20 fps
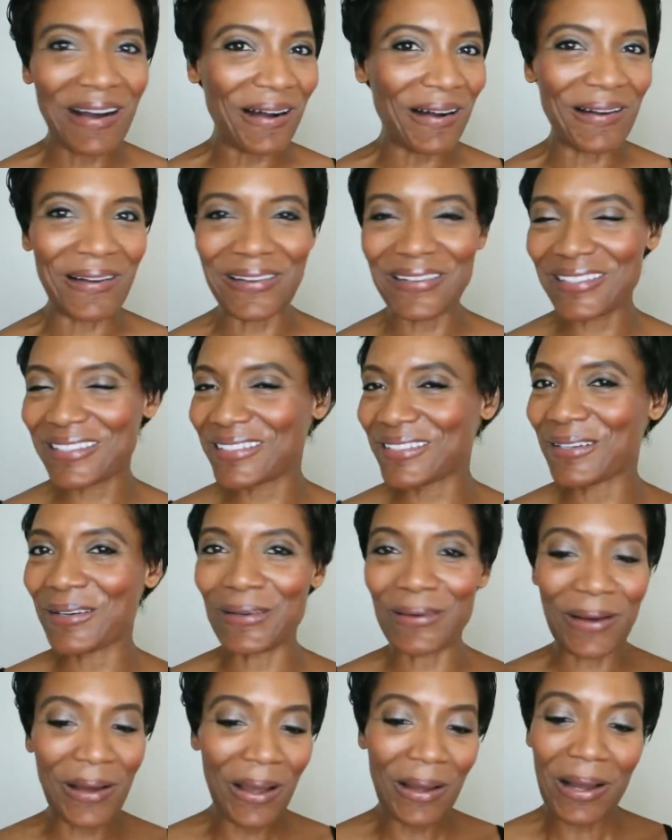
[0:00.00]

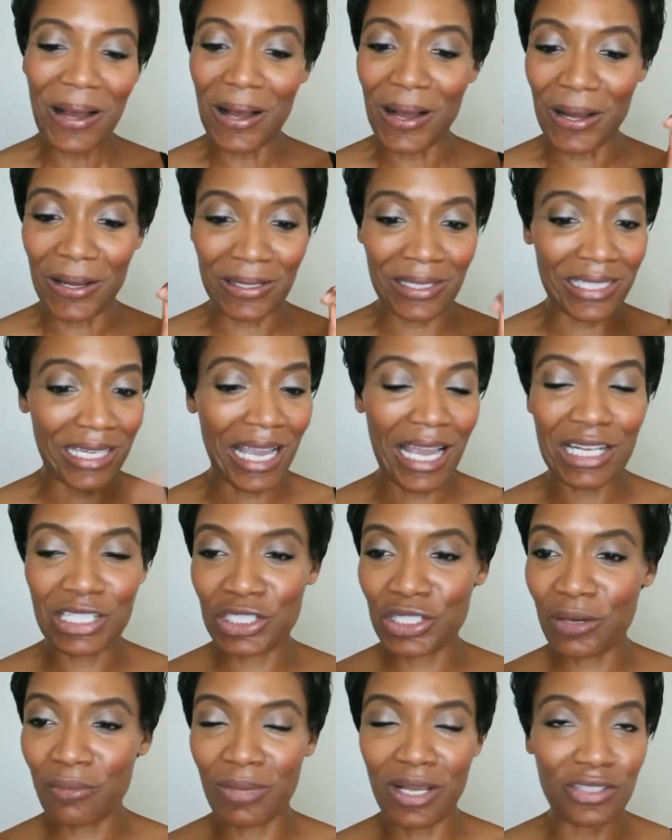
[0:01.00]
Also uh,
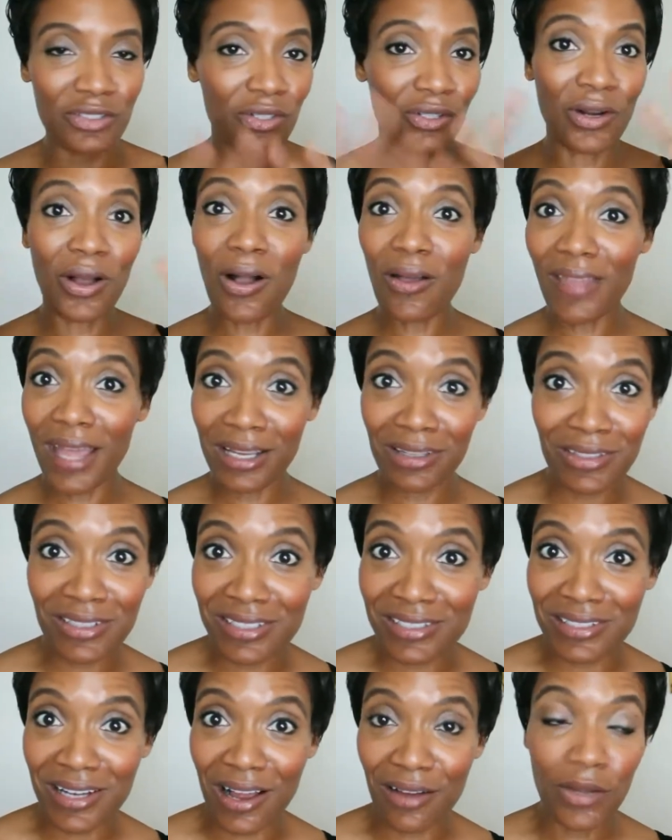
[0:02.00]
ketchup, mustard, and all that good
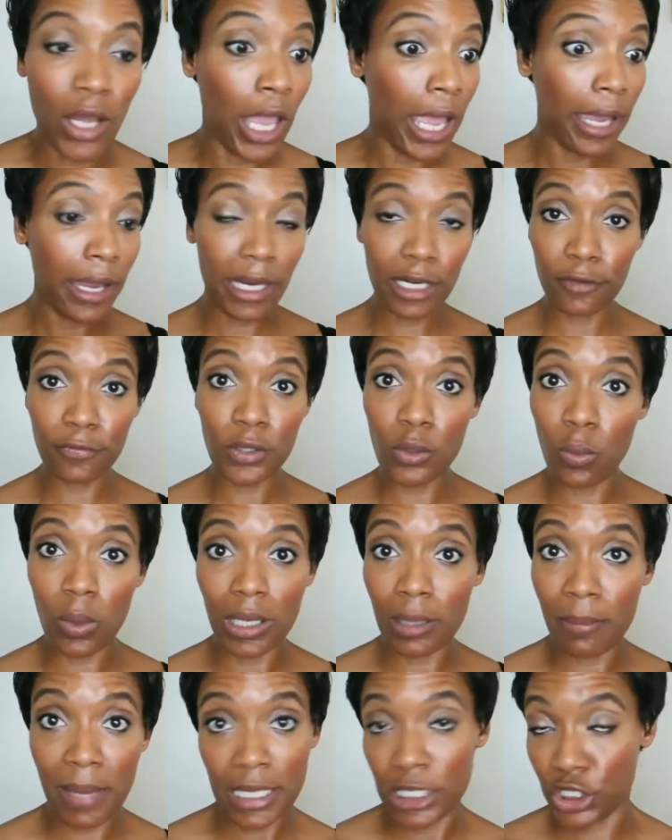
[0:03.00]
stuff. And if you
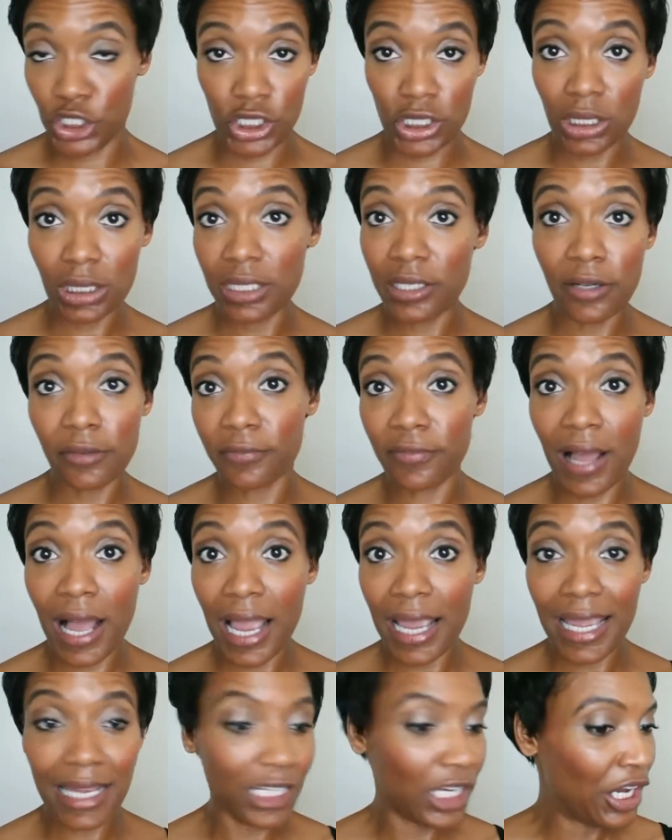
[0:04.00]
want to make
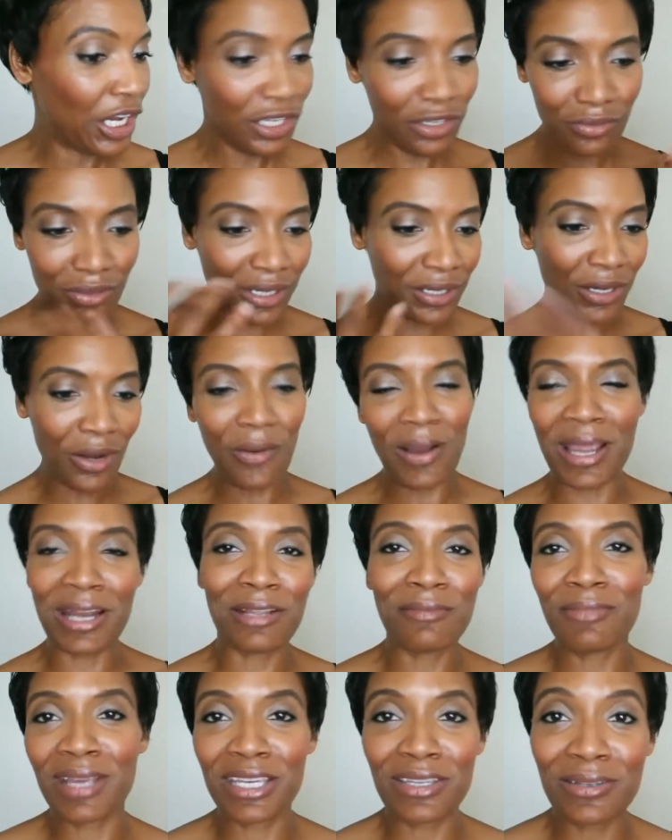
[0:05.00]
chiliify it, you can go ahead
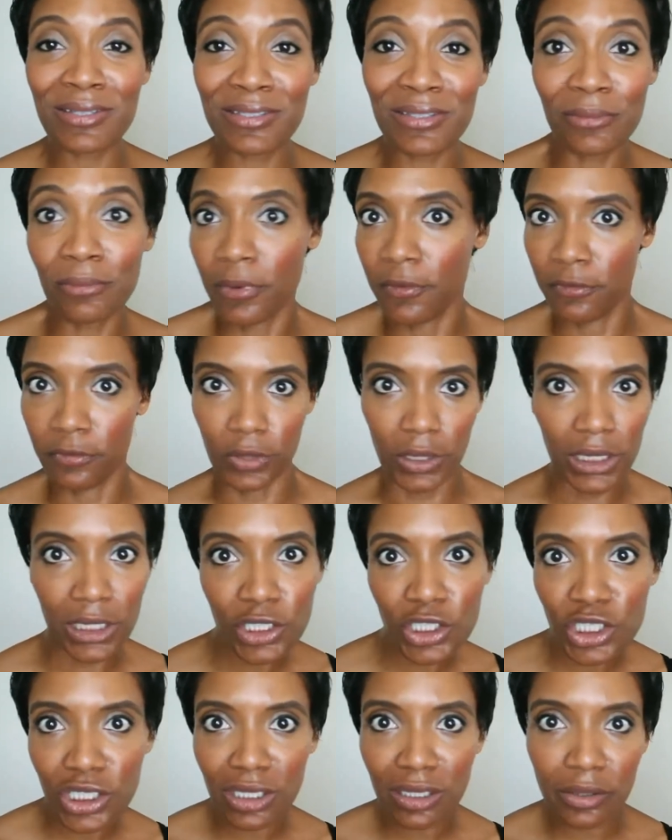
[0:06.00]
and make you some
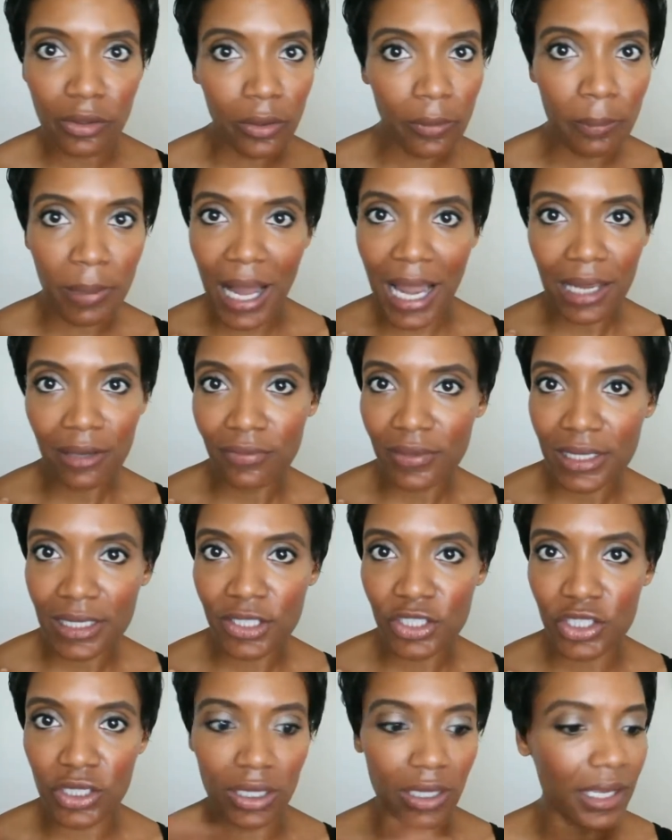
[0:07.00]
vegan chili or buy
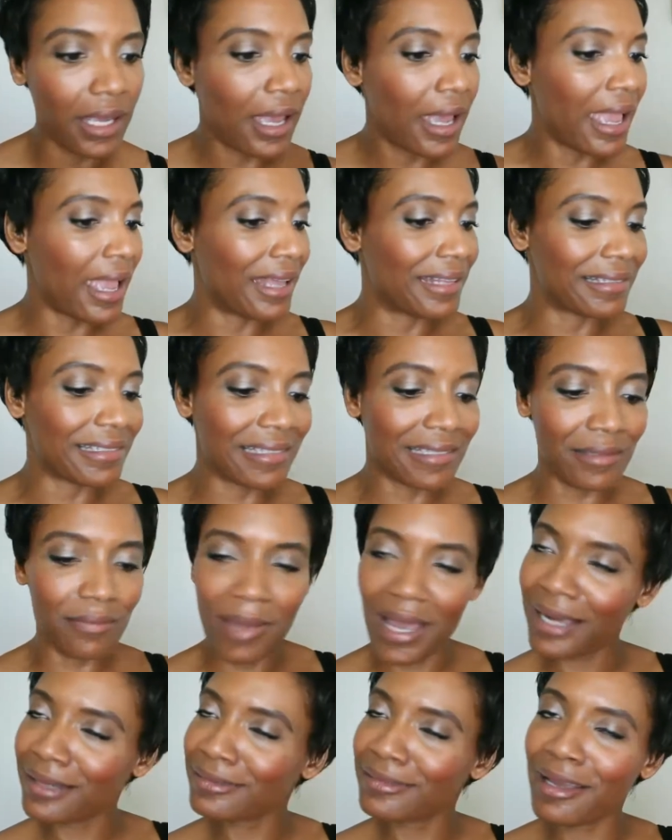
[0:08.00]
vegan chili and
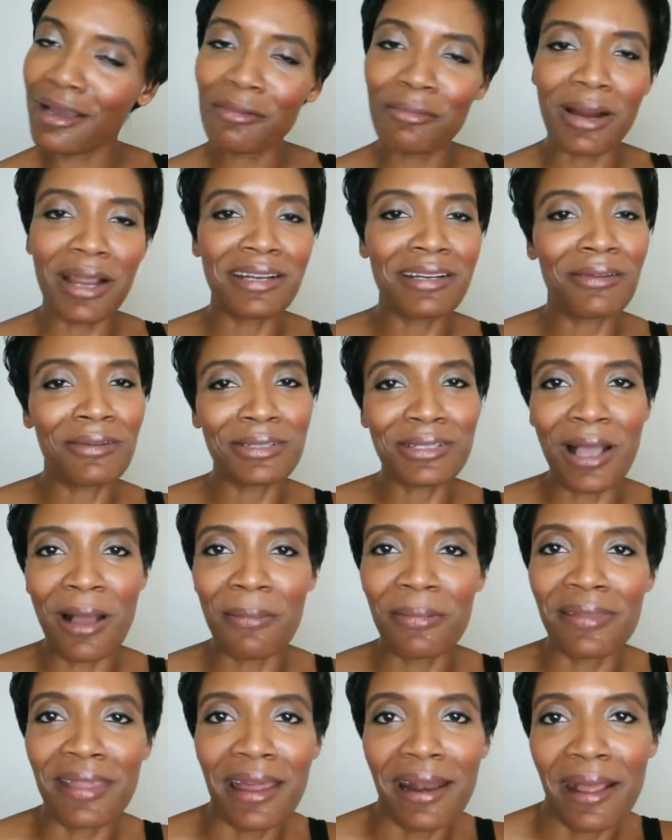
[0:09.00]
smack that right on
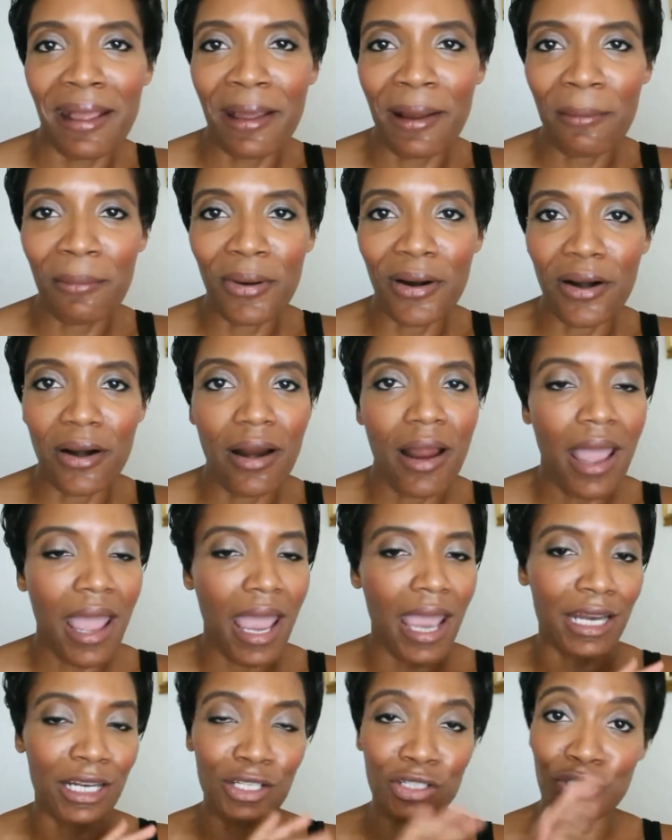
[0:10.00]
top of that hamburger
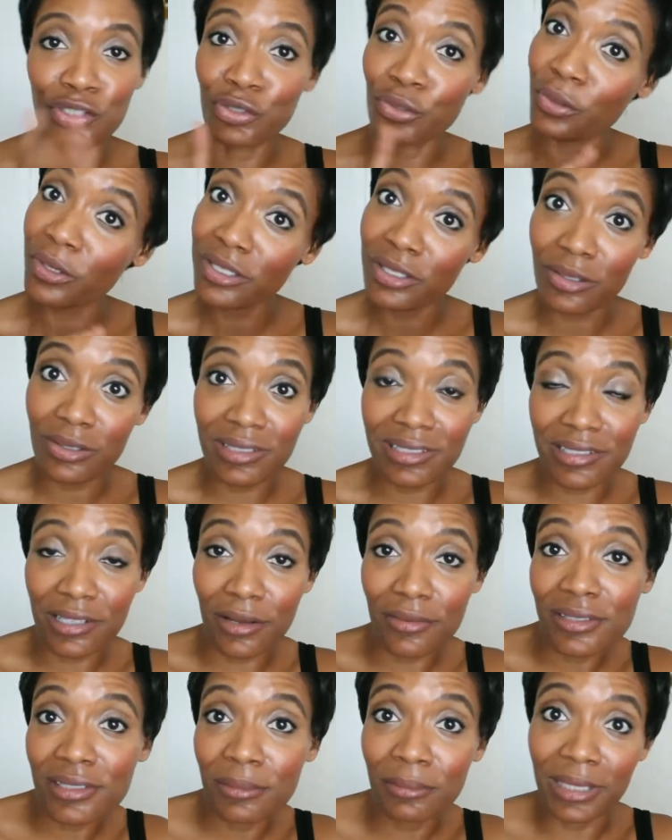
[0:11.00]
and enjoy
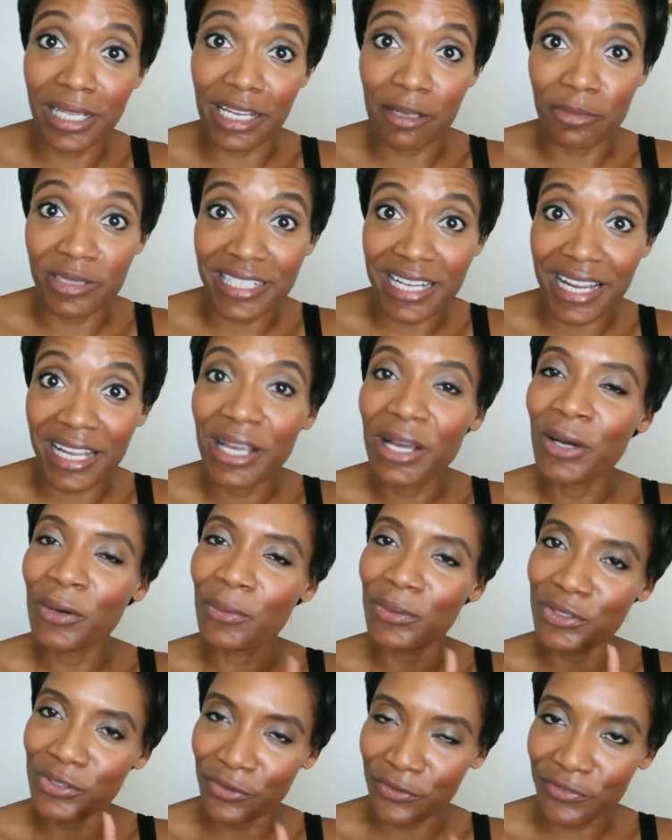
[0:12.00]
yourself some Labor Day
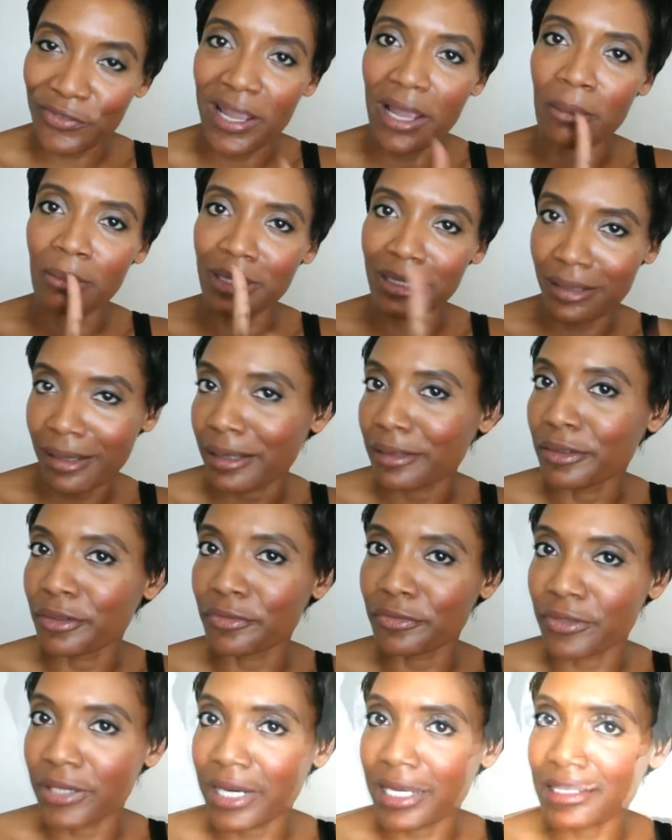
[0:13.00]
with your family and your
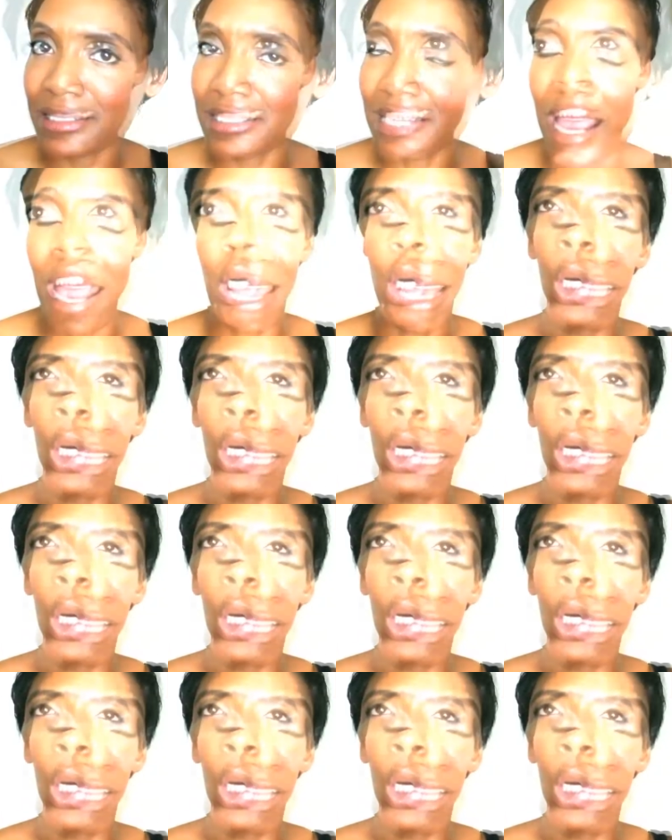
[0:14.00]
friends.